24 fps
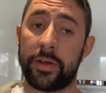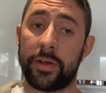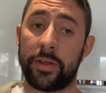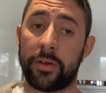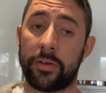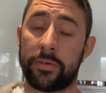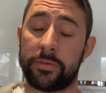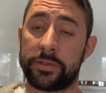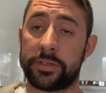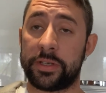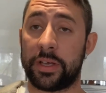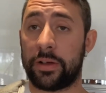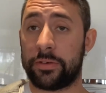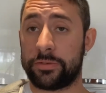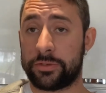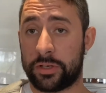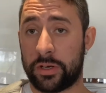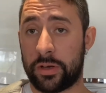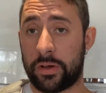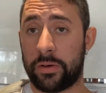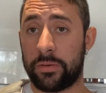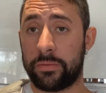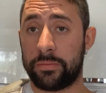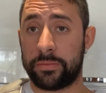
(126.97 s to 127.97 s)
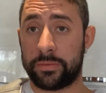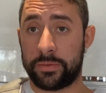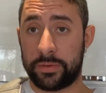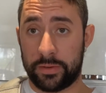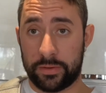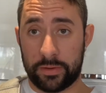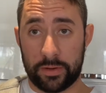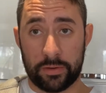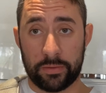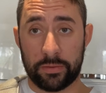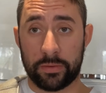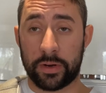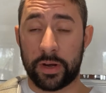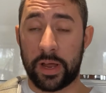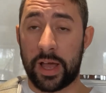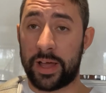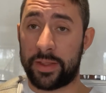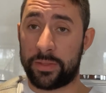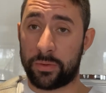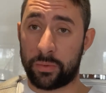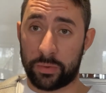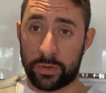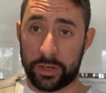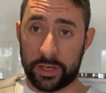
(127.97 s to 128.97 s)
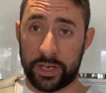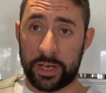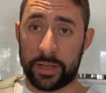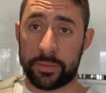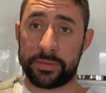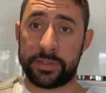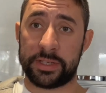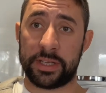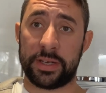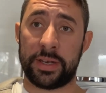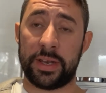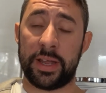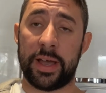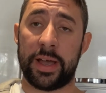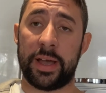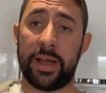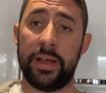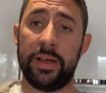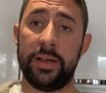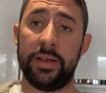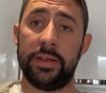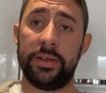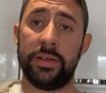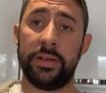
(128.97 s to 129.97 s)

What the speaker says: obviously I'm going to add all the clips in now,